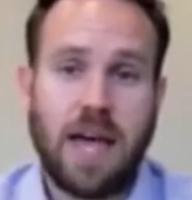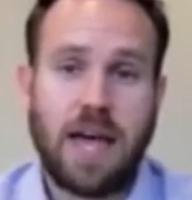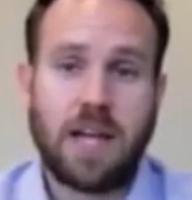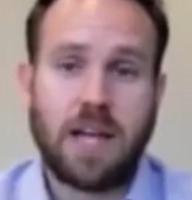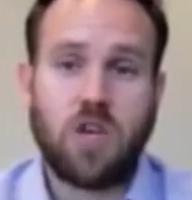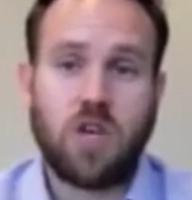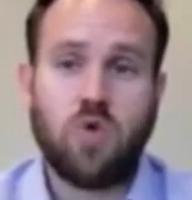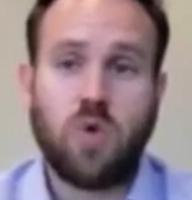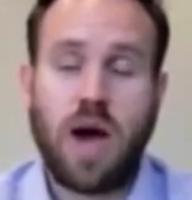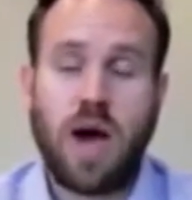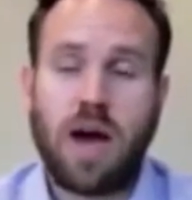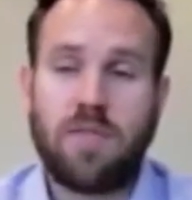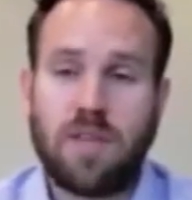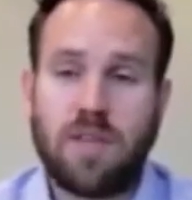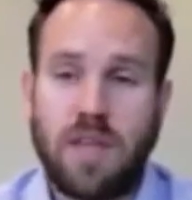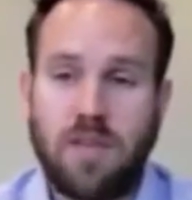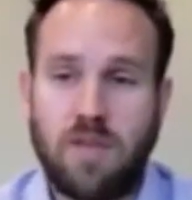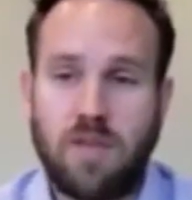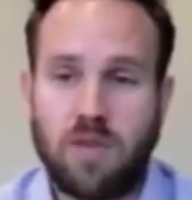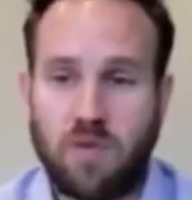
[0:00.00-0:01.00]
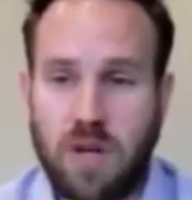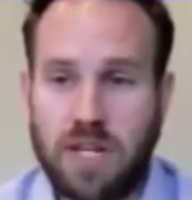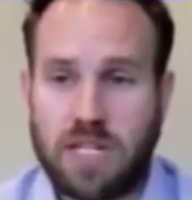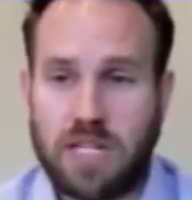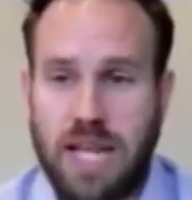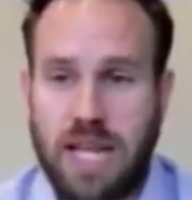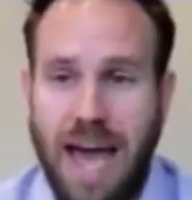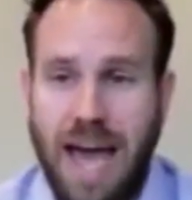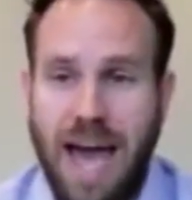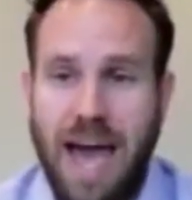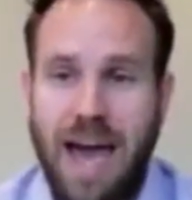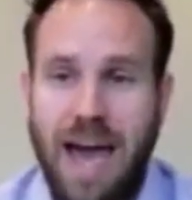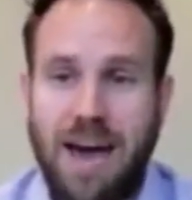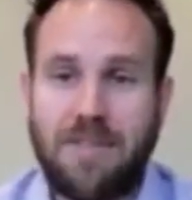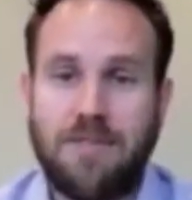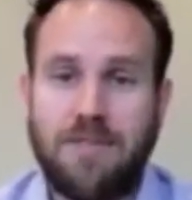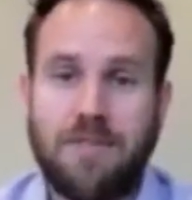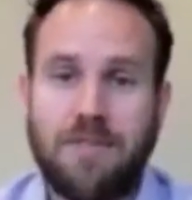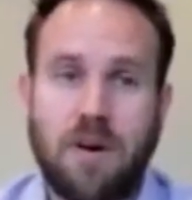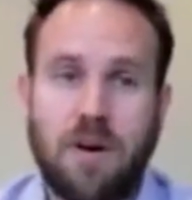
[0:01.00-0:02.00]
and you haven't even reached
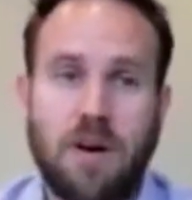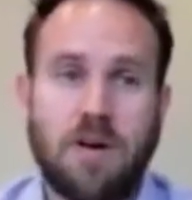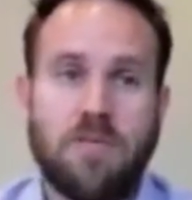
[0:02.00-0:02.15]
half